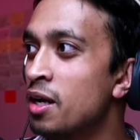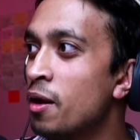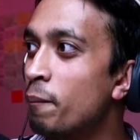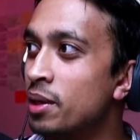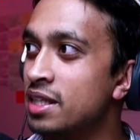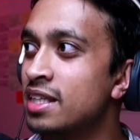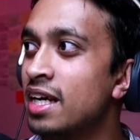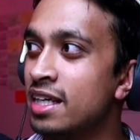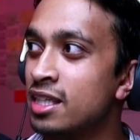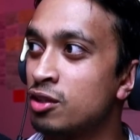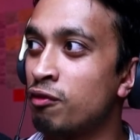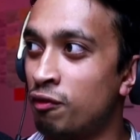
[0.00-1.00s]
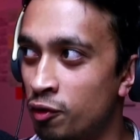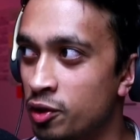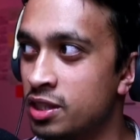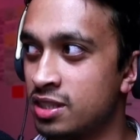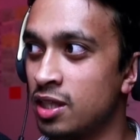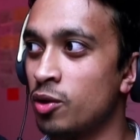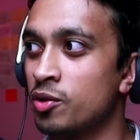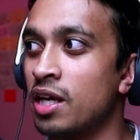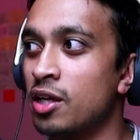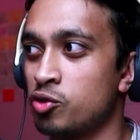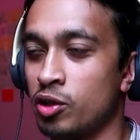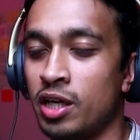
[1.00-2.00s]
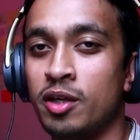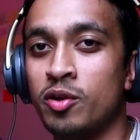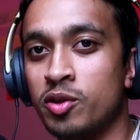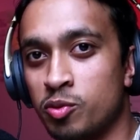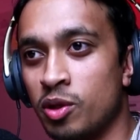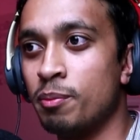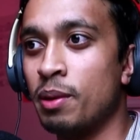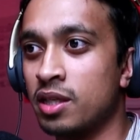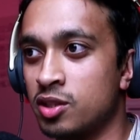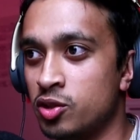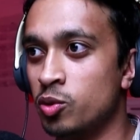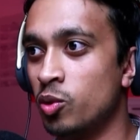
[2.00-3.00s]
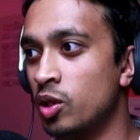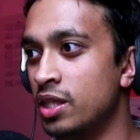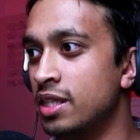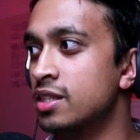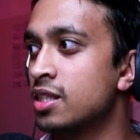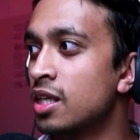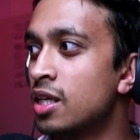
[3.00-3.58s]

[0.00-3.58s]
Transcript: but yet his foot is still on that train on his way back to New Orleans.